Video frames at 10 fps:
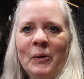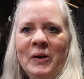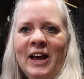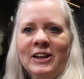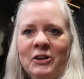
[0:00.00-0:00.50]
We
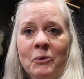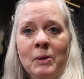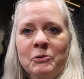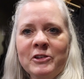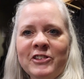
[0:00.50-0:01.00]
would have had to go
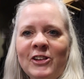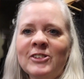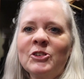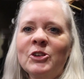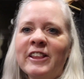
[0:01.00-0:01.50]
up to a
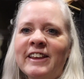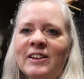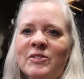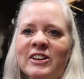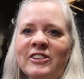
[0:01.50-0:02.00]
Solitude, I
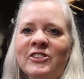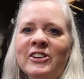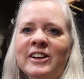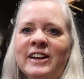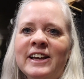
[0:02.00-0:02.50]
think, to
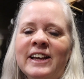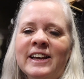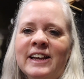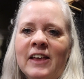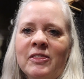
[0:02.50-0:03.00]

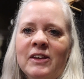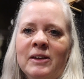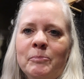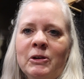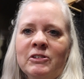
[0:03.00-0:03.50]
get
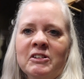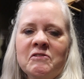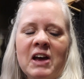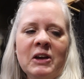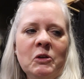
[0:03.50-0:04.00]
the
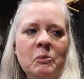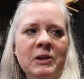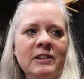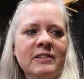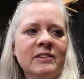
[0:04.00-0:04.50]
built-in
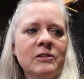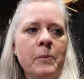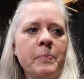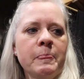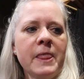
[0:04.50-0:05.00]
vacuuming
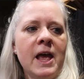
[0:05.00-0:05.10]
system.